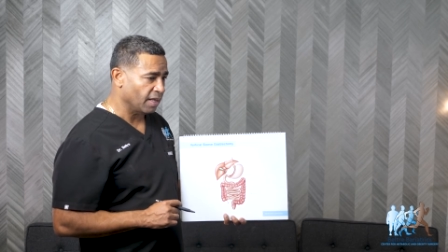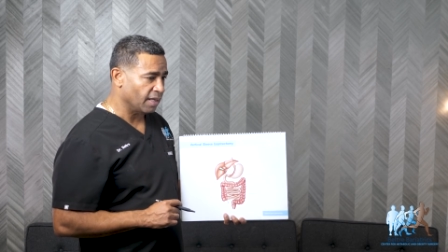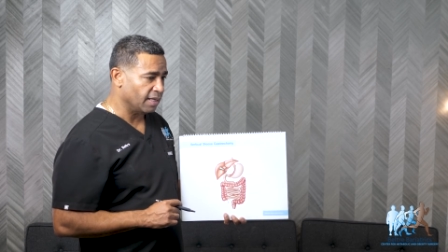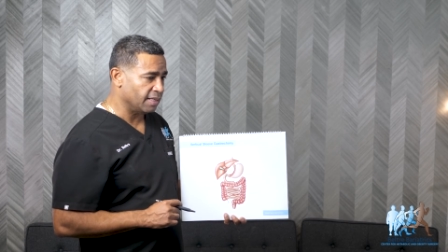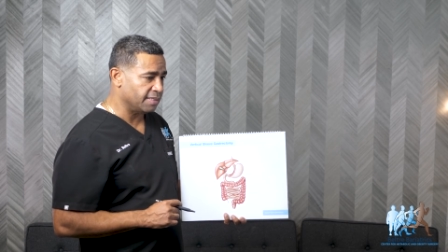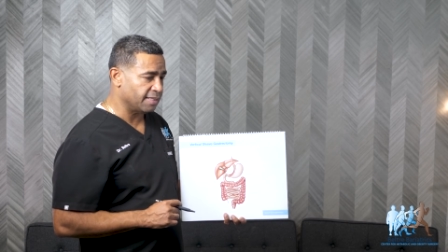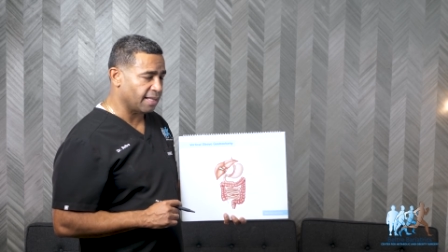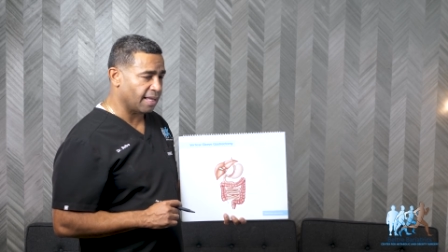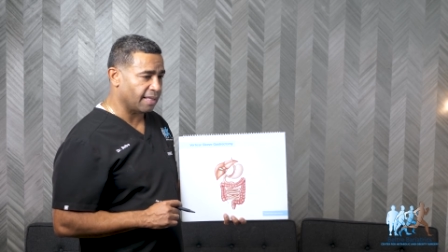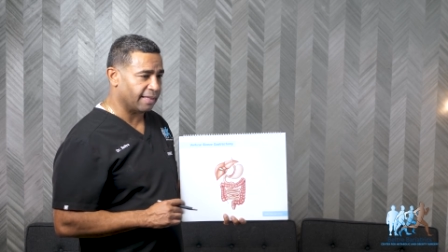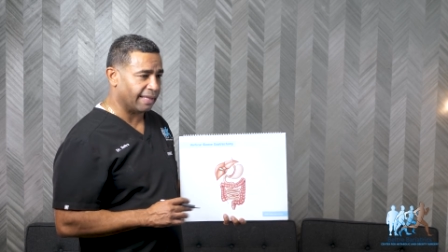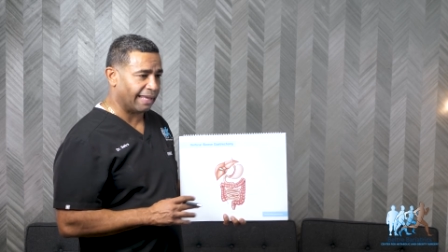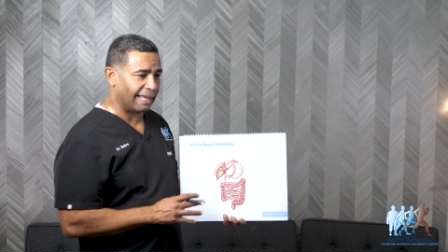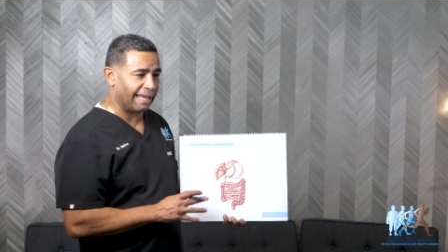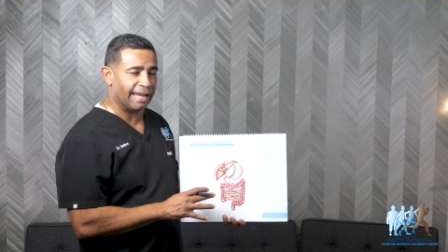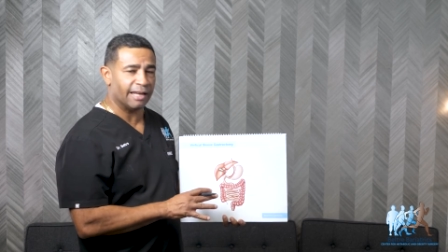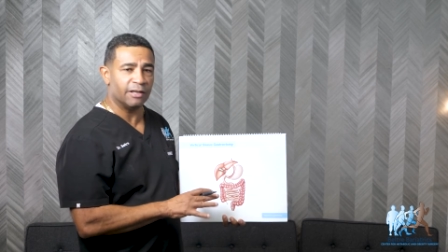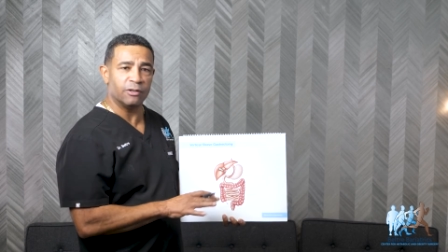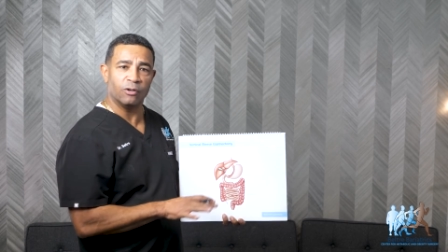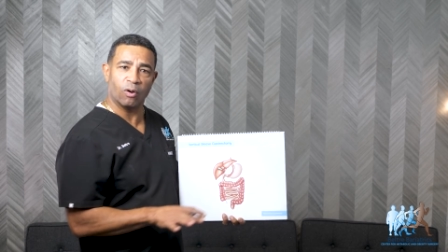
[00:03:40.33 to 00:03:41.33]
is not the
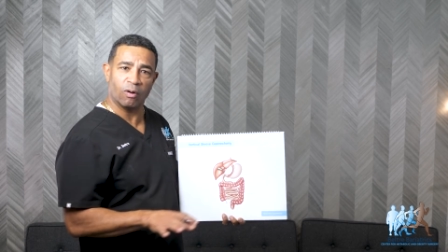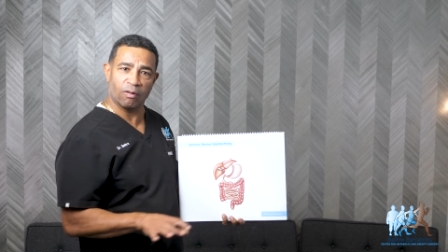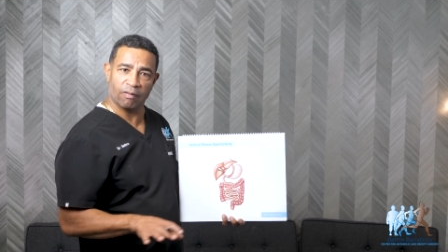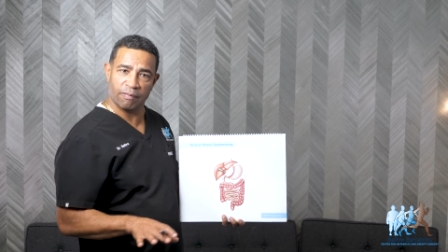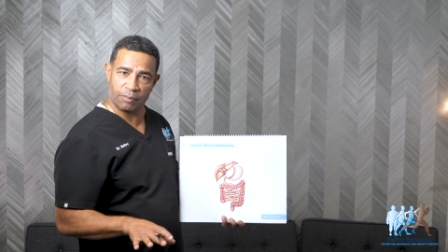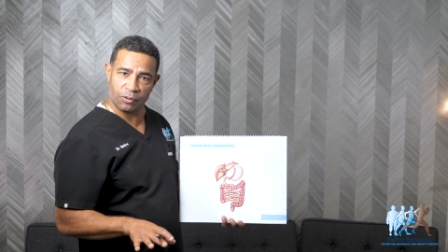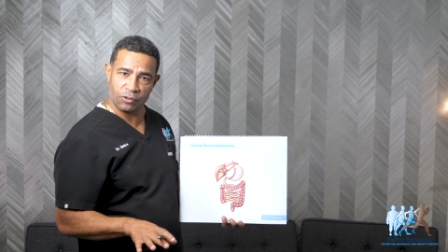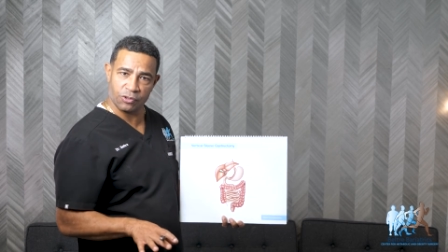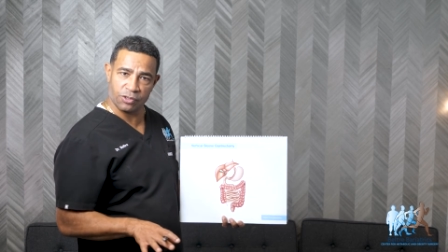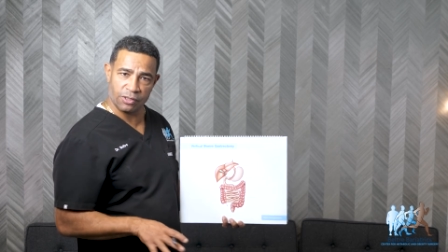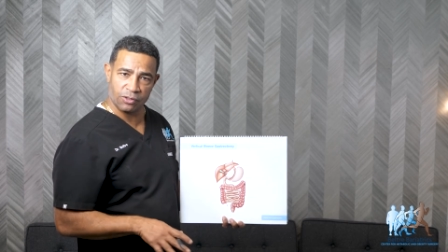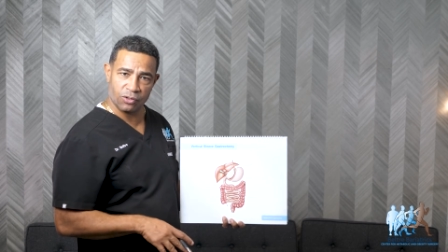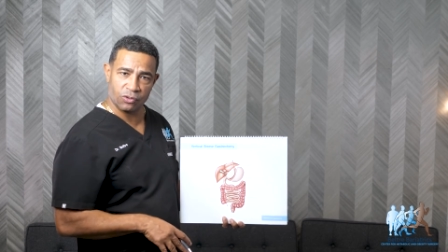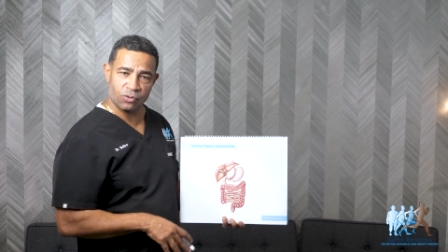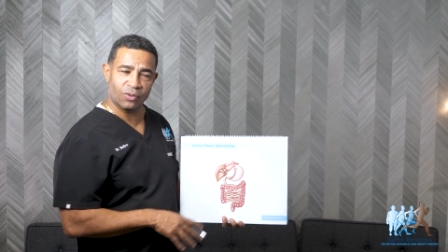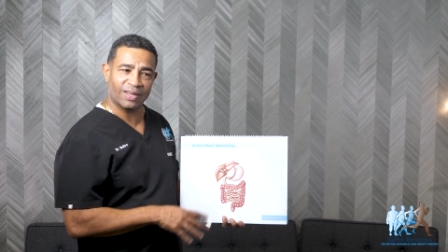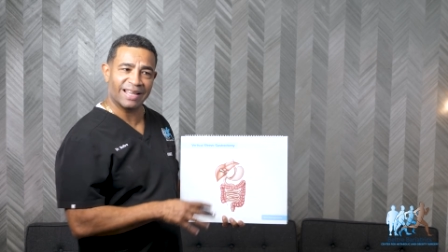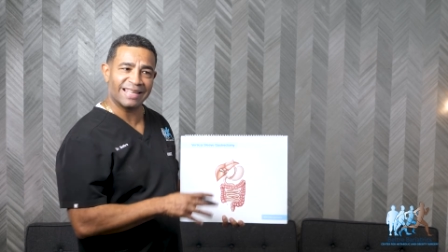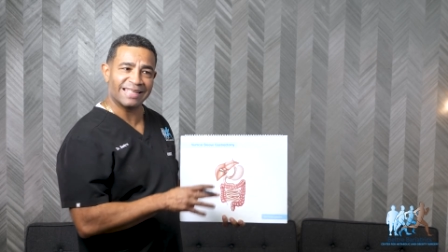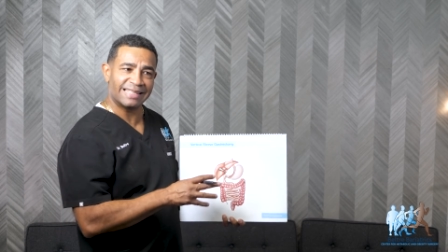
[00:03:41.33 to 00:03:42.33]
end all of
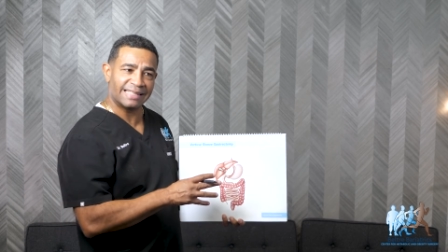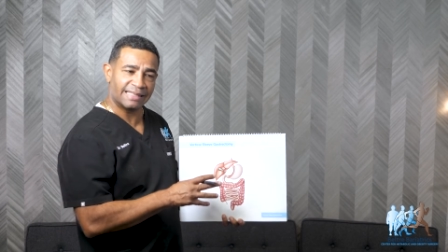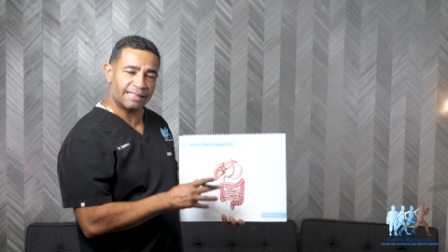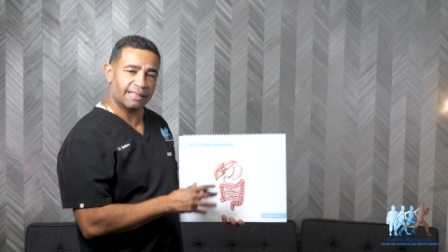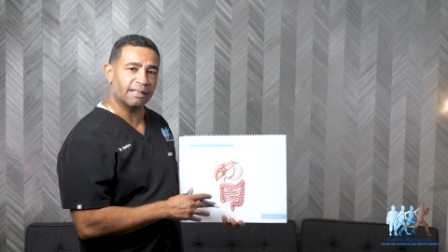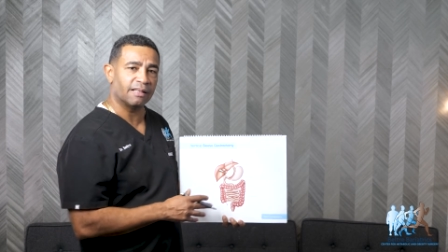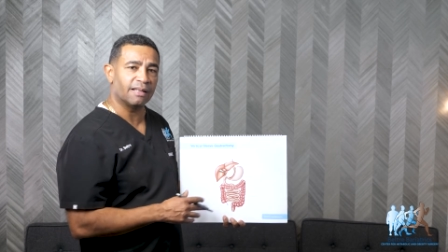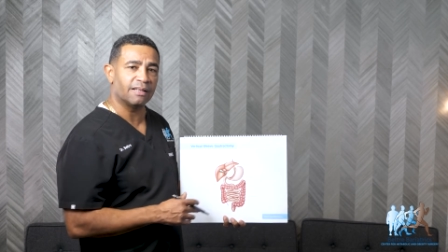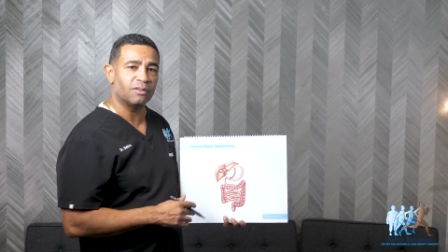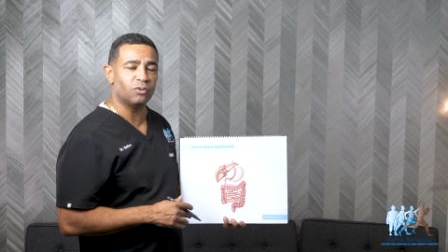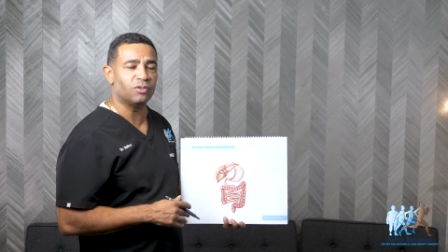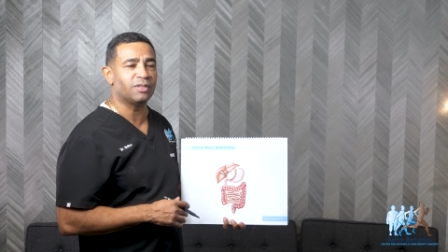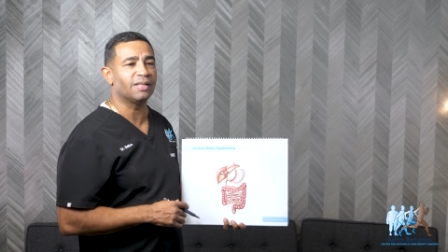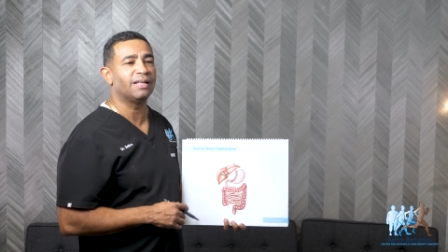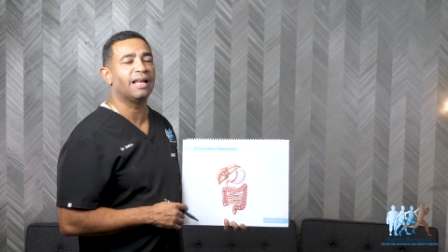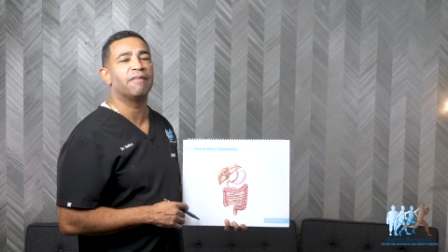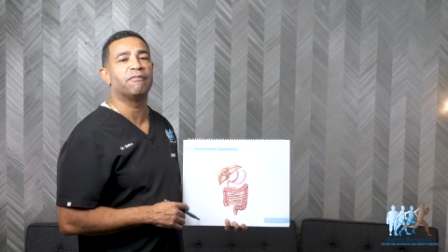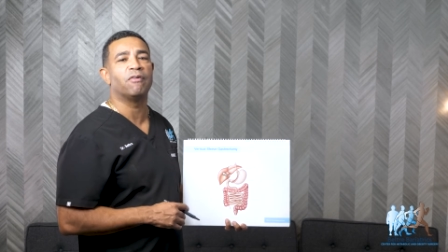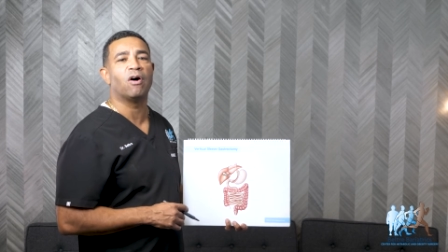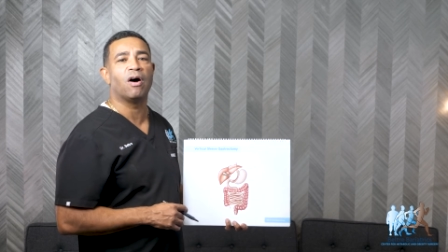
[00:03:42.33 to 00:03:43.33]
procedures. You can still you
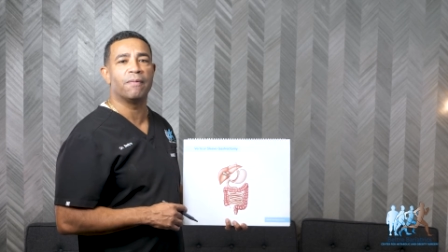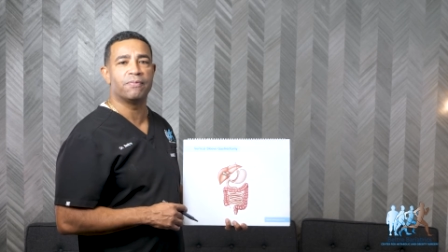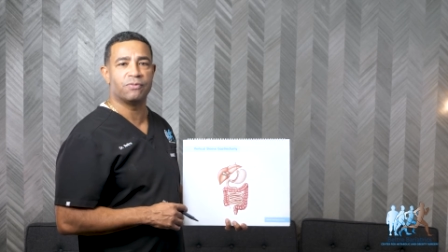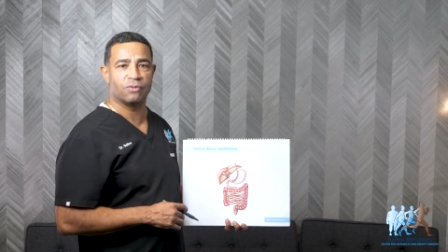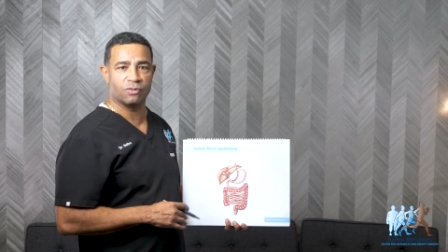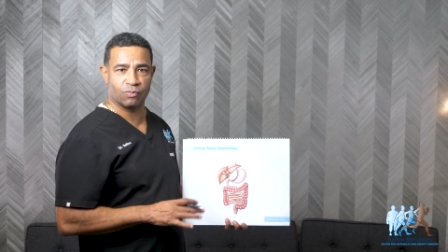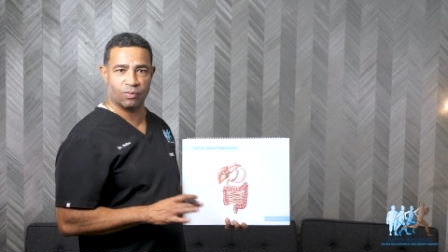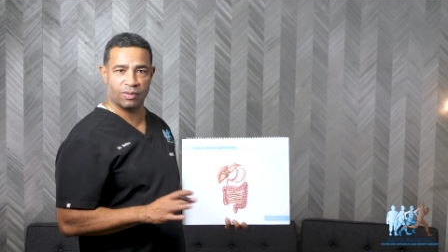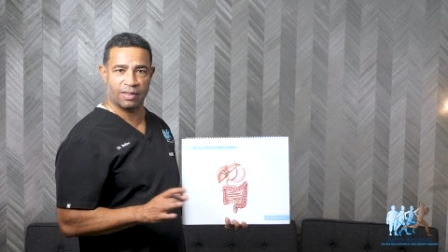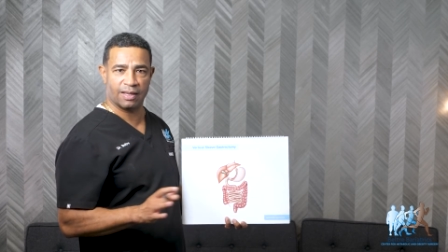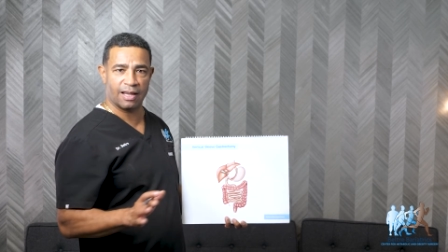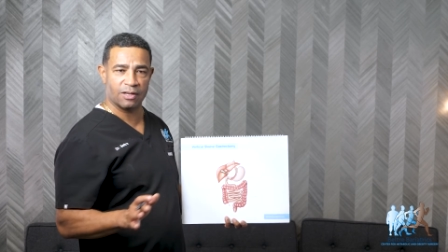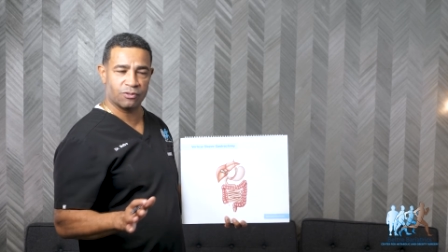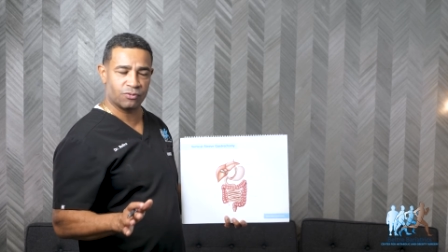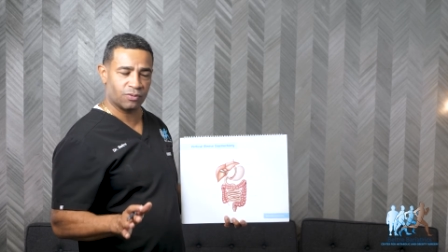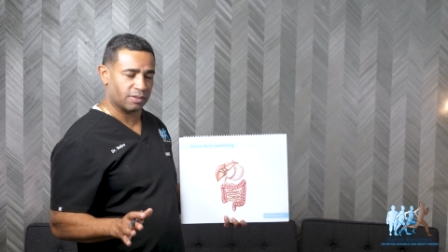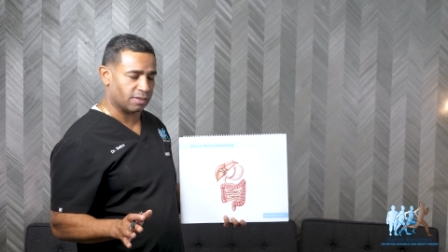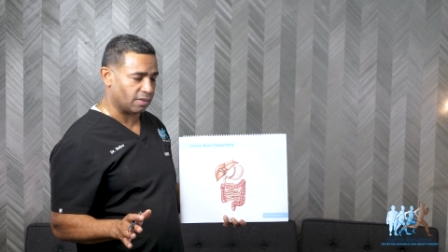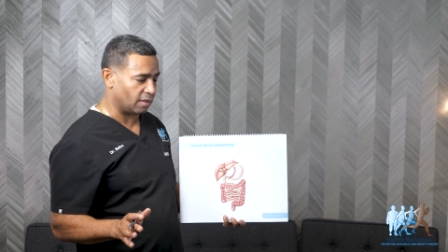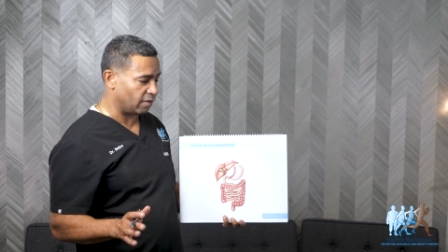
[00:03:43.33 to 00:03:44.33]
still have options with the
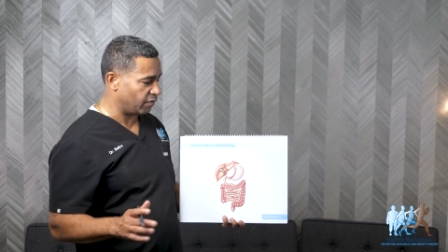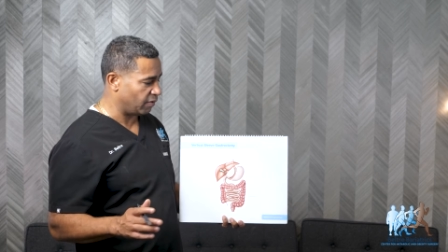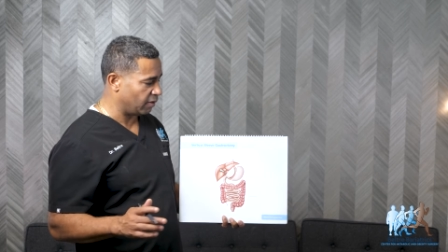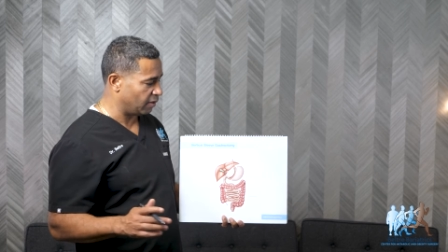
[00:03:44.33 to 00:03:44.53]
gastric sleeve.